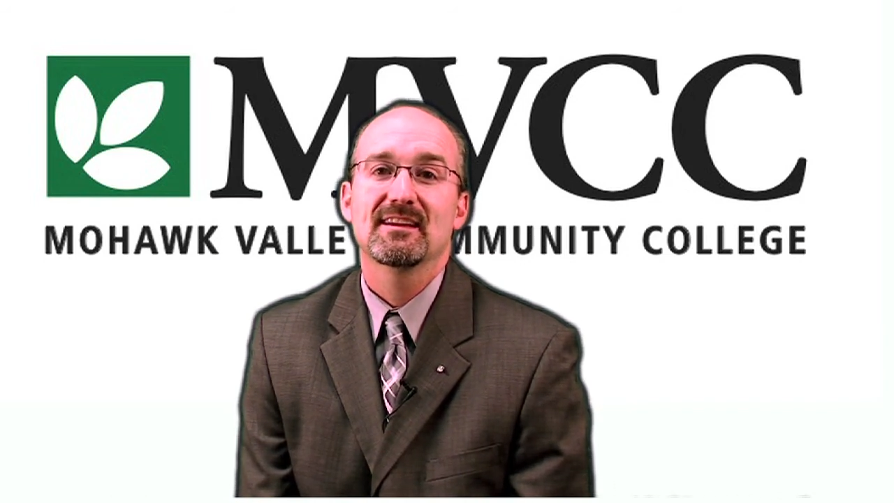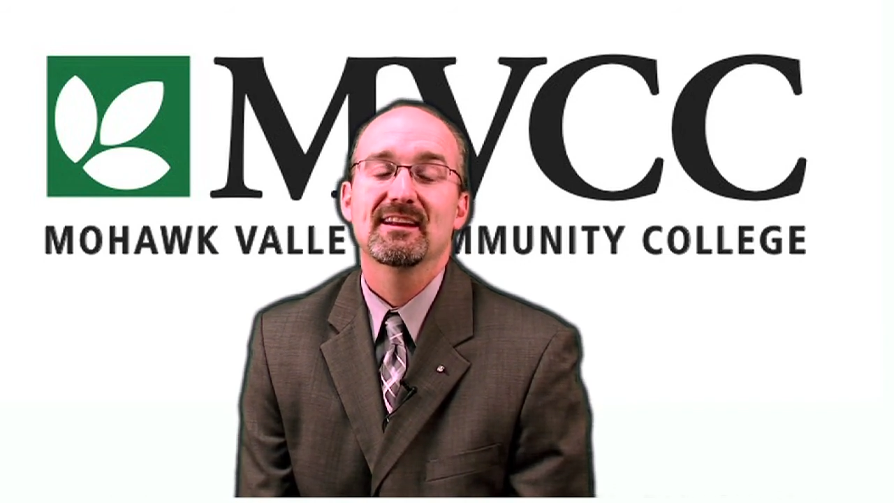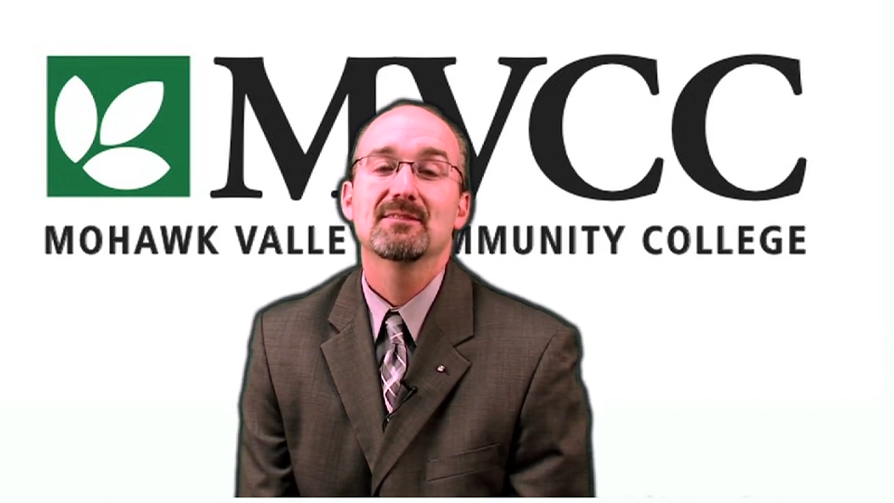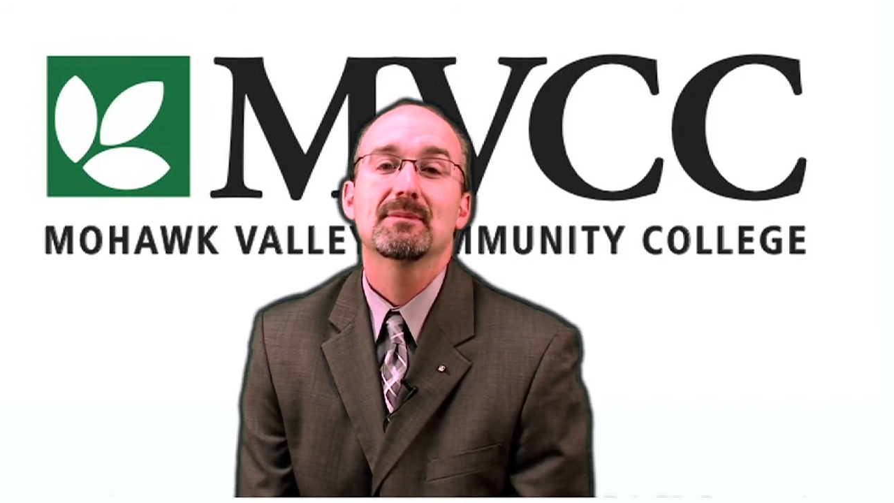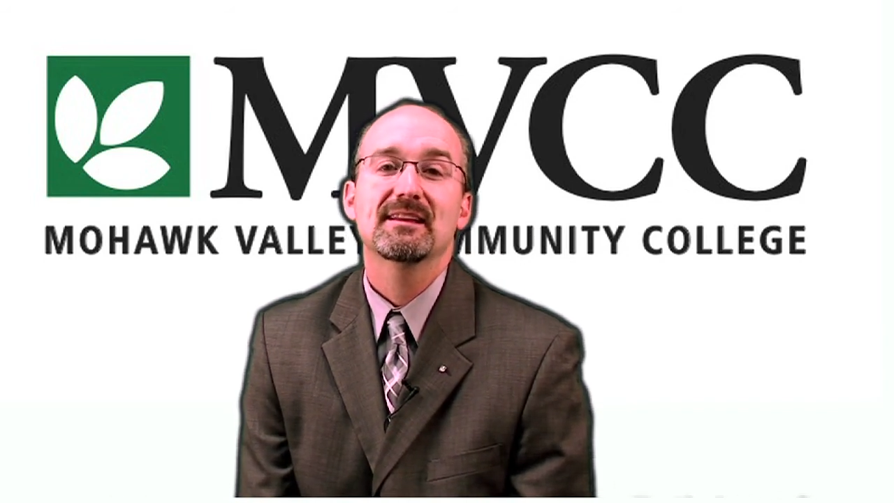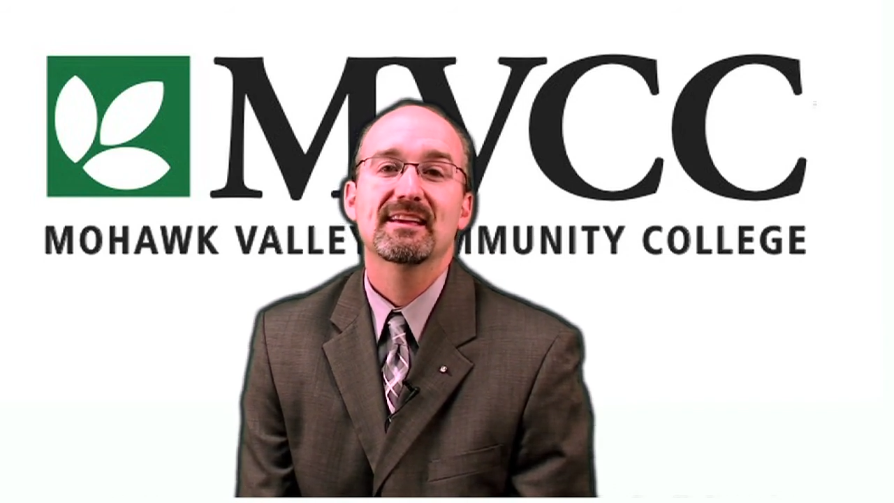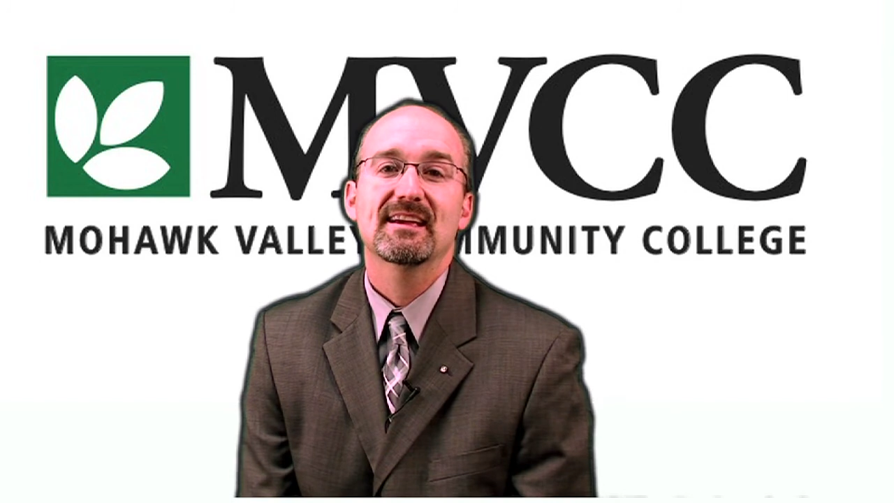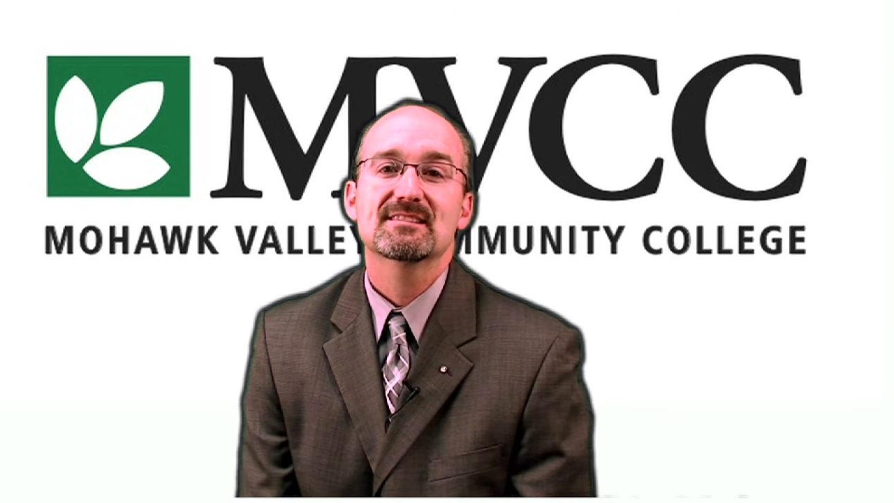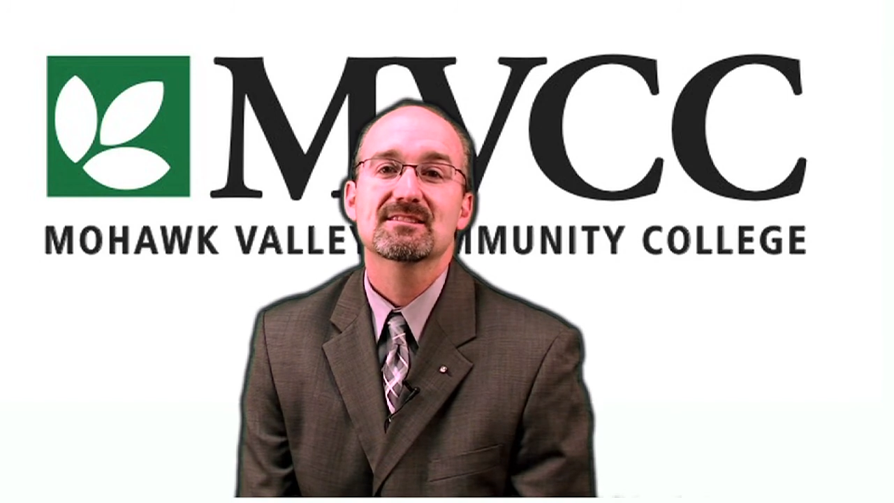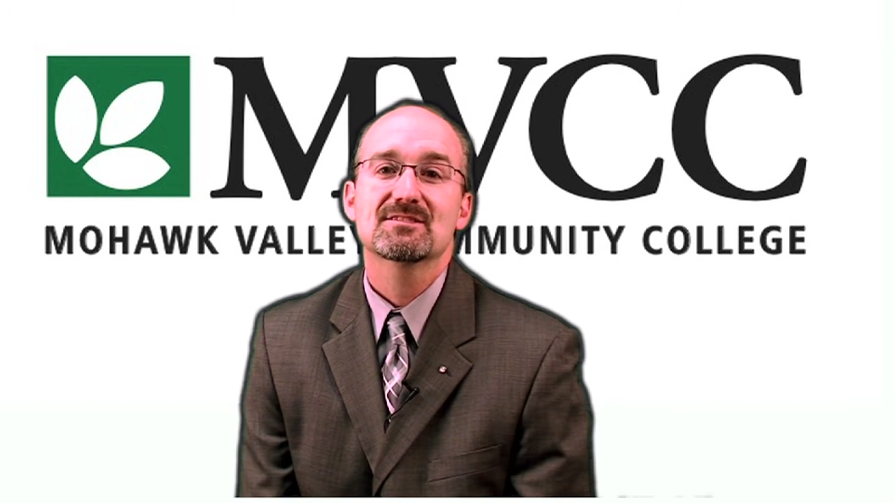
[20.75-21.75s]
and in many
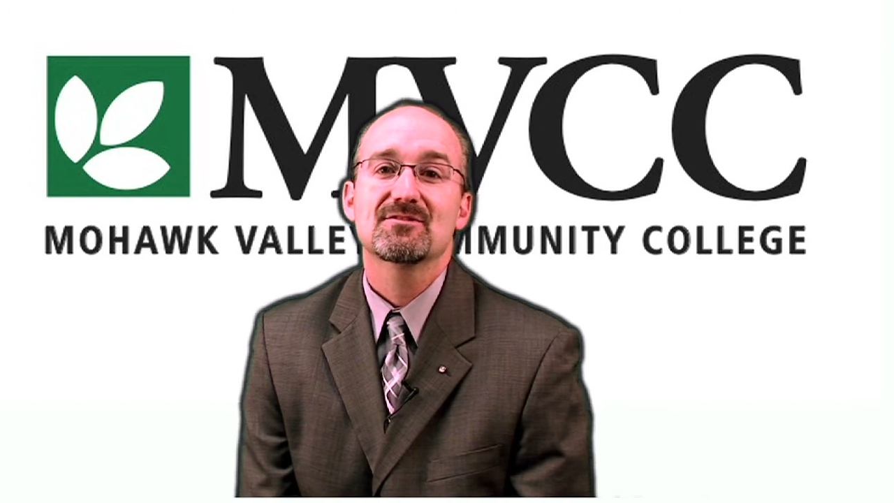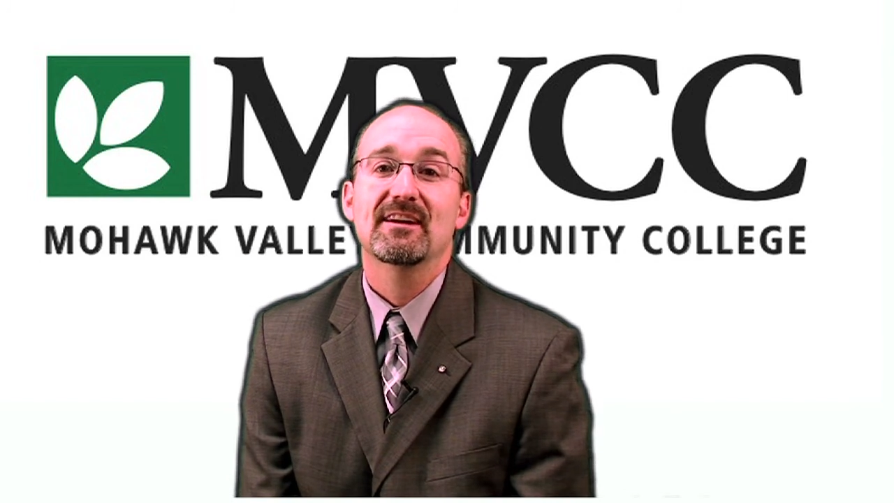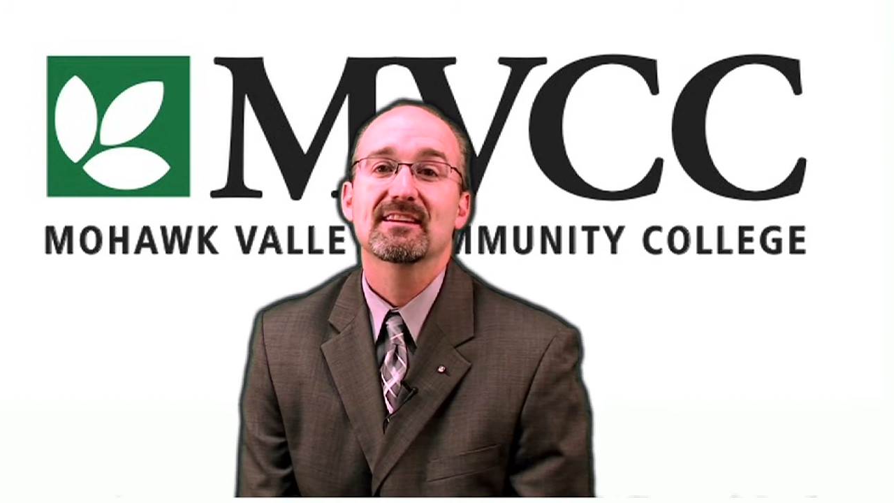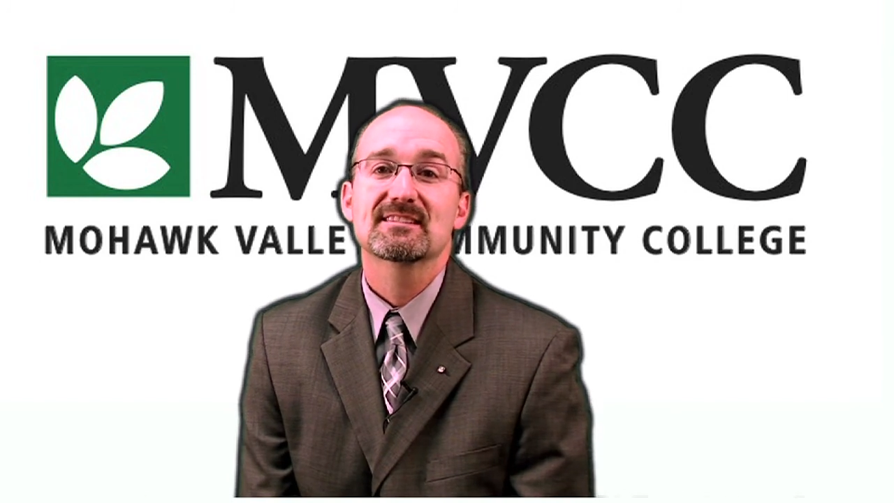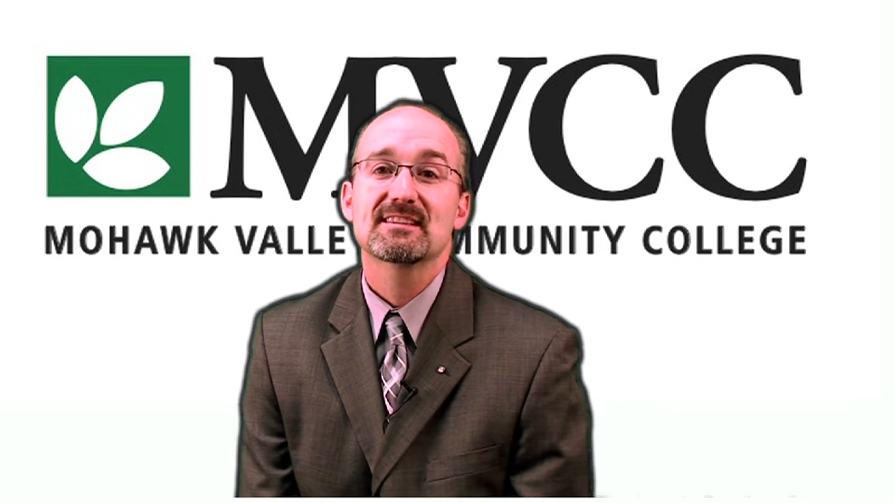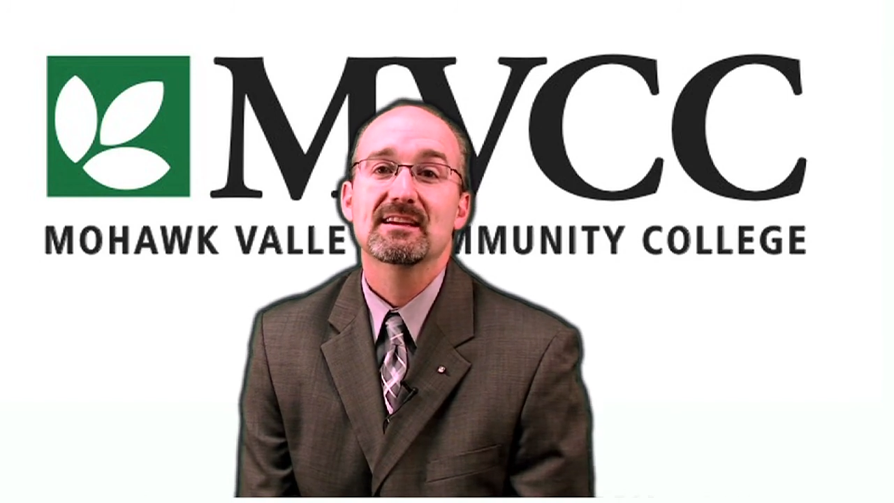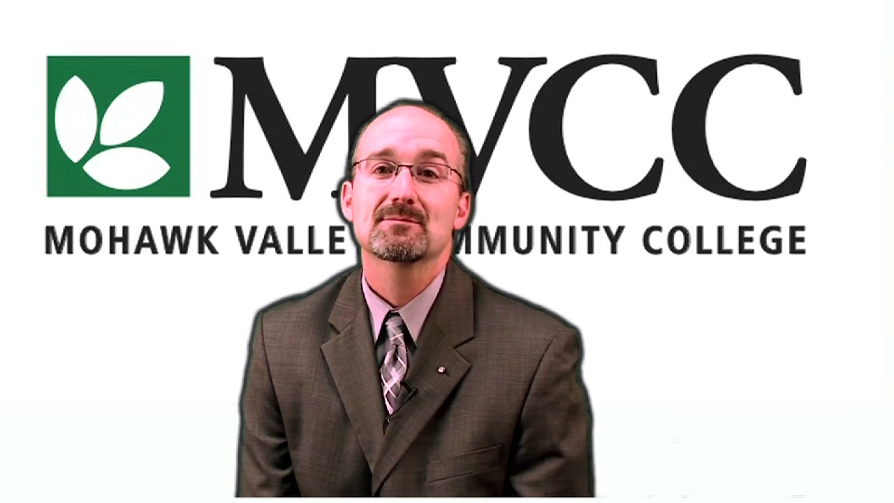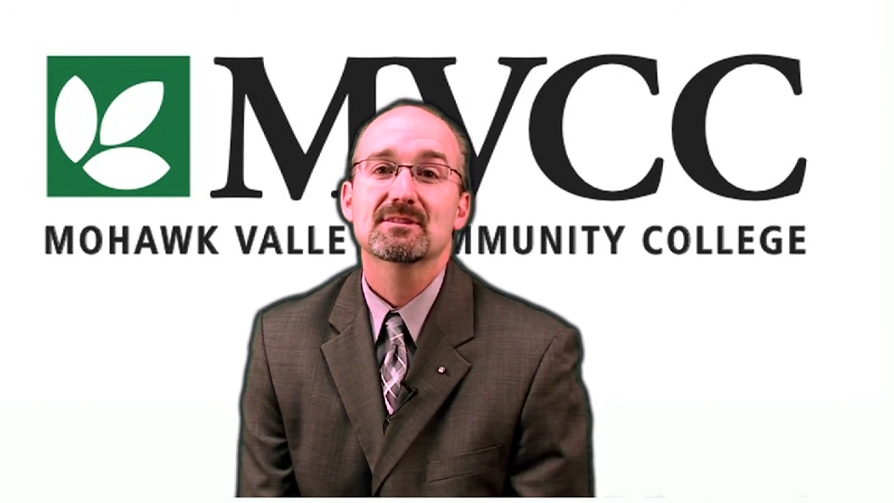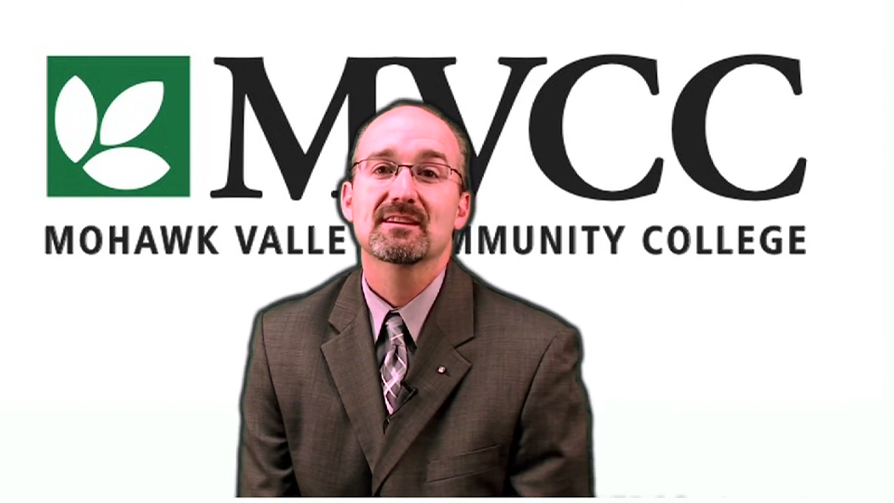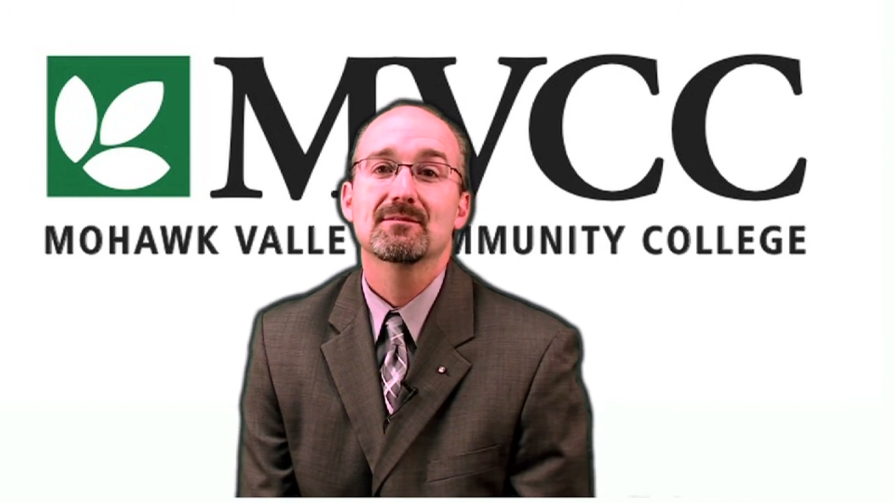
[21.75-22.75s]
cases, final
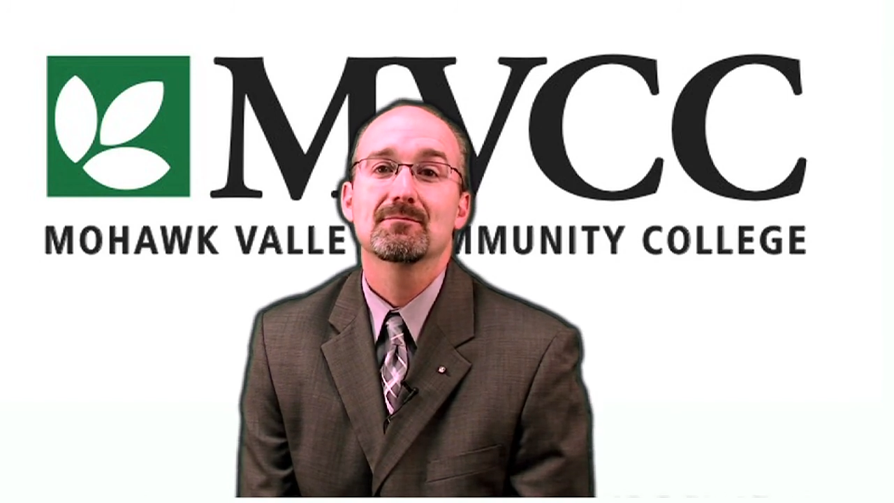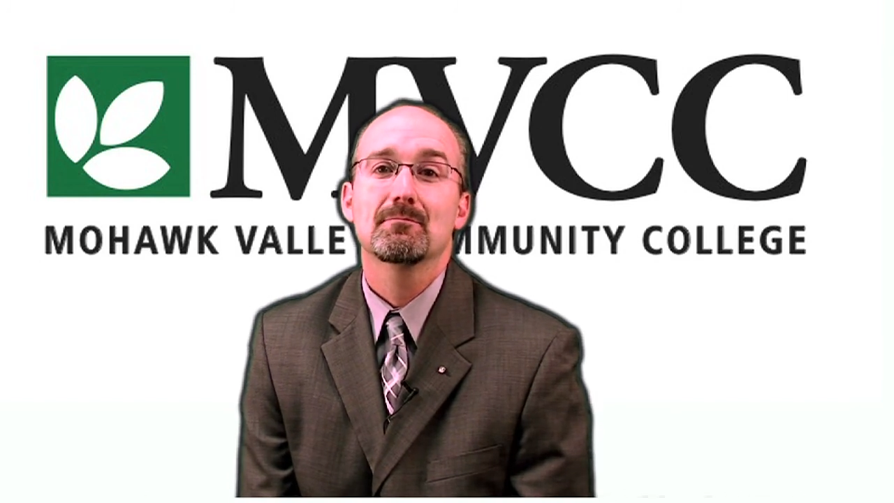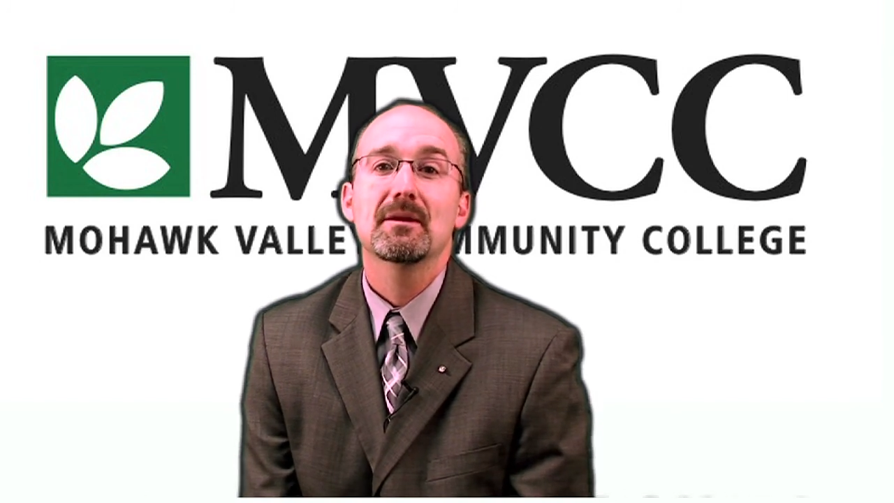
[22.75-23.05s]
exams can